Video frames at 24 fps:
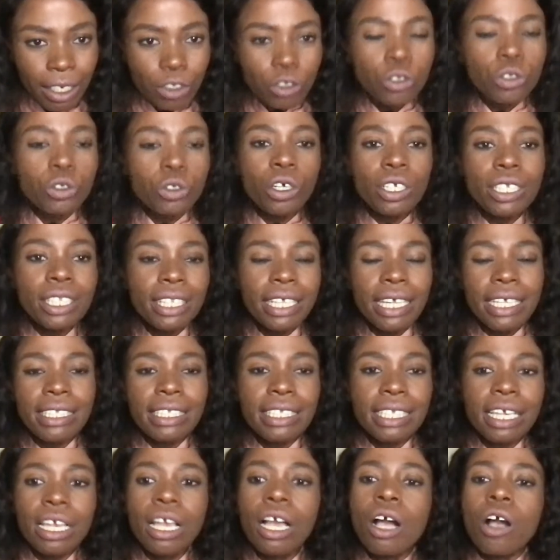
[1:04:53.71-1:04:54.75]
Do not
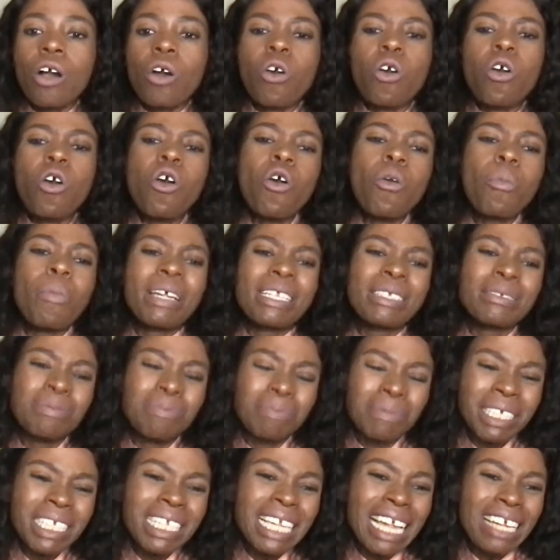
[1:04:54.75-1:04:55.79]
then say, oh, but
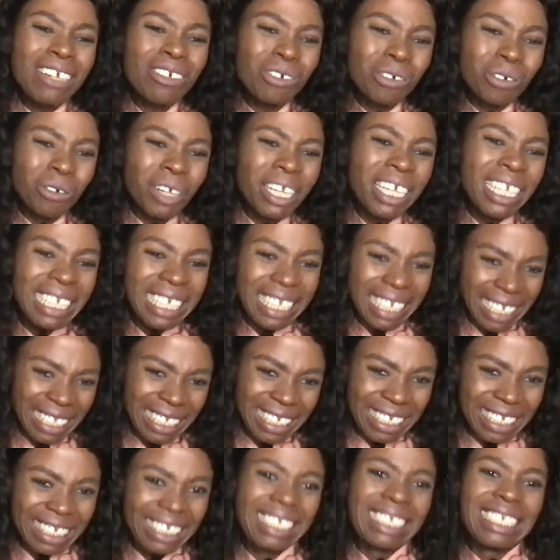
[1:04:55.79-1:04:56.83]
me, I don't know
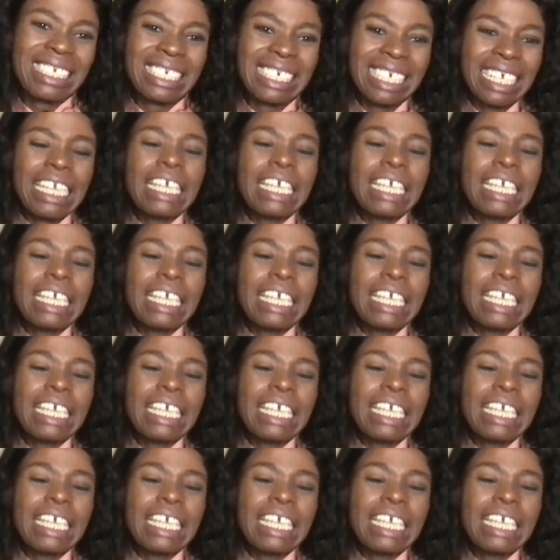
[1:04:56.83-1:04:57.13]
English.